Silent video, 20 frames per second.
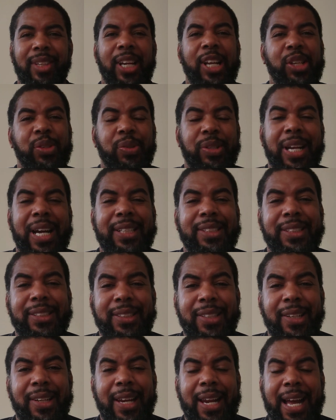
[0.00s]
This was actually
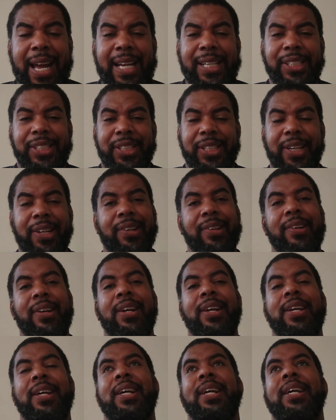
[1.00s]
done last year.
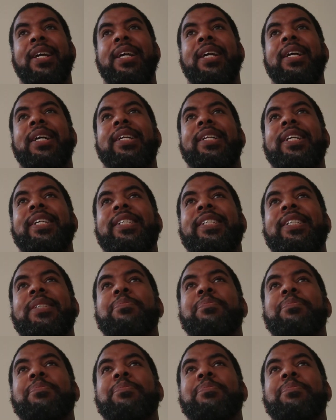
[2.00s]
This